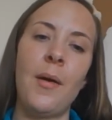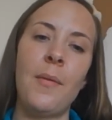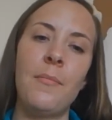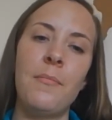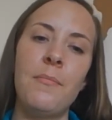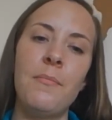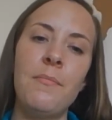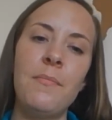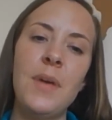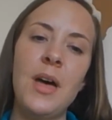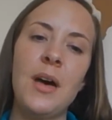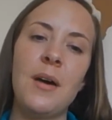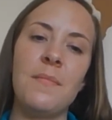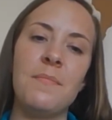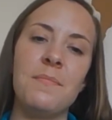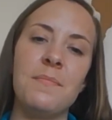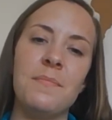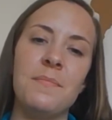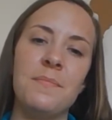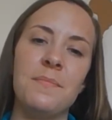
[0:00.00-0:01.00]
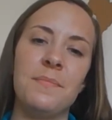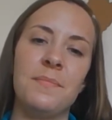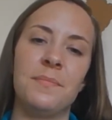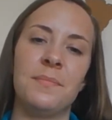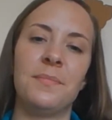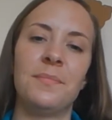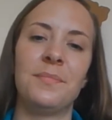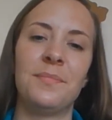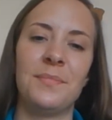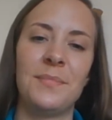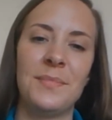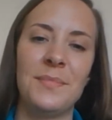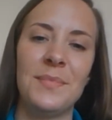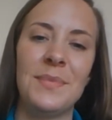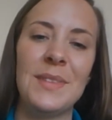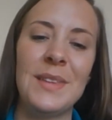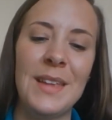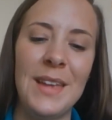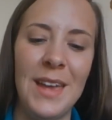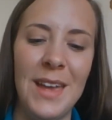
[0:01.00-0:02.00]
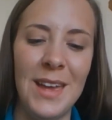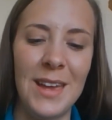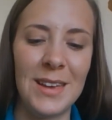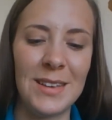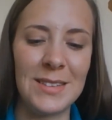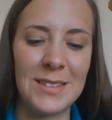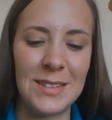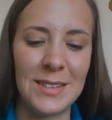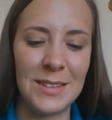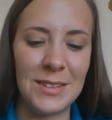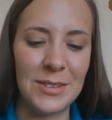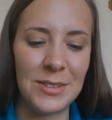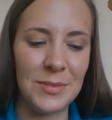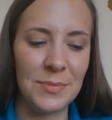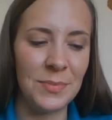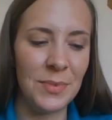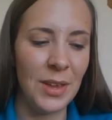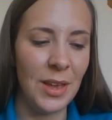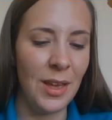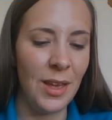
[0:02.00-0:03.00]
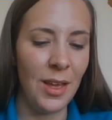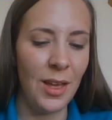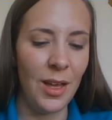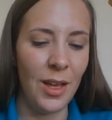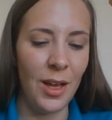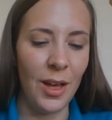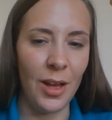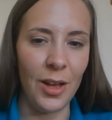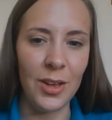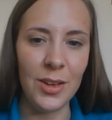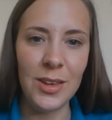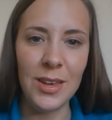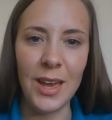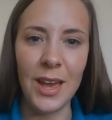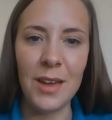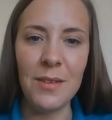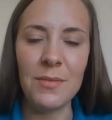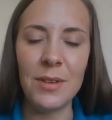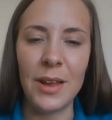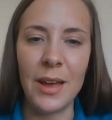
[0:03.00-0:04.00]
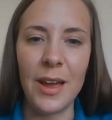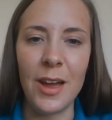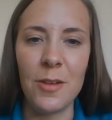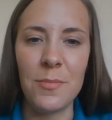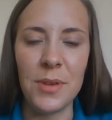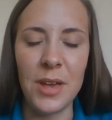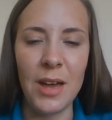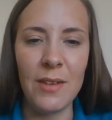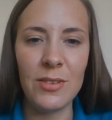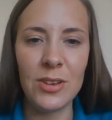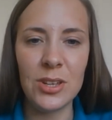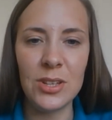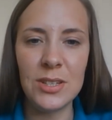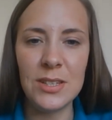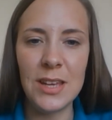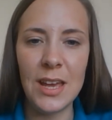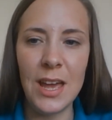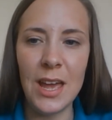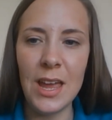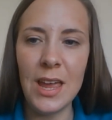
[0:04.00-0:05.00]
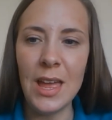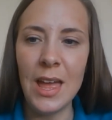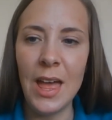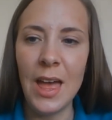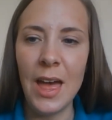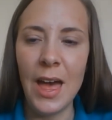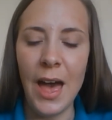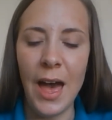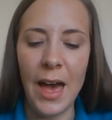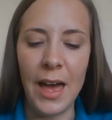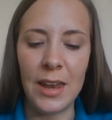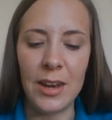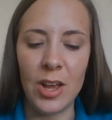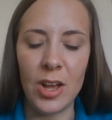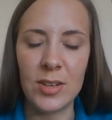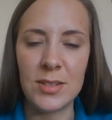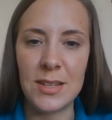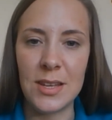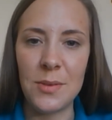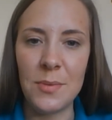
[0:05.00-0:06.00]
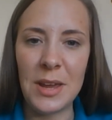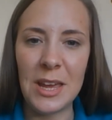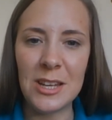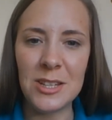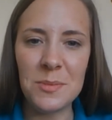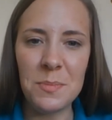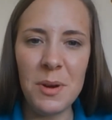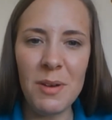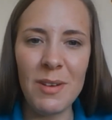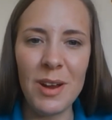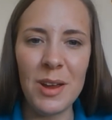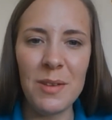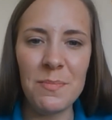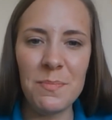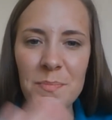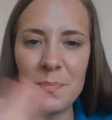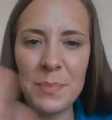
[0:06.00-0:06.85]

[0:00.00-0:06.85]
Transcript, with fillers: Mum. Excellent. Okay, well I hope you have a good day and I'll see you again tomorrow.